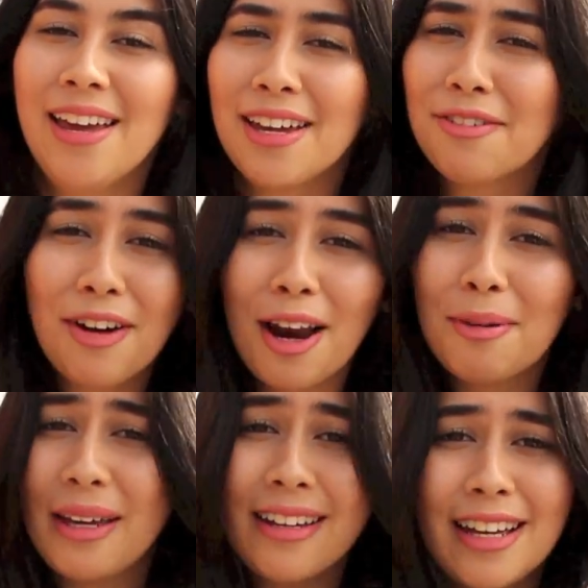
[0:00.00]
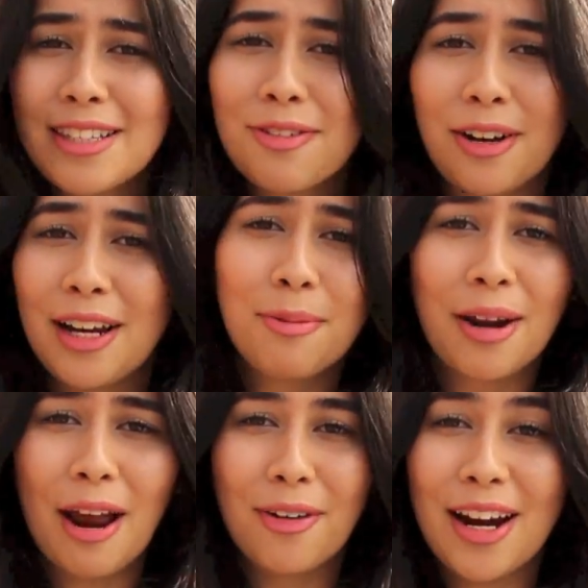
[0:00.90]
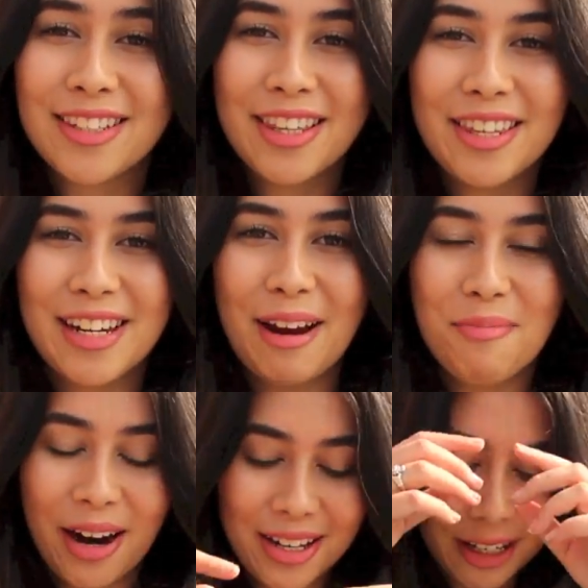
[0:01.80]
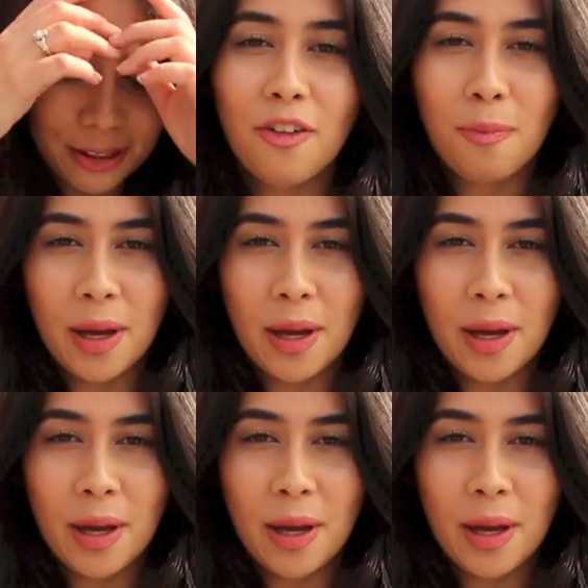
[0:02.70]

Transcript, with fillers: You can follow me, it's free, whatever, it's in the down bar too.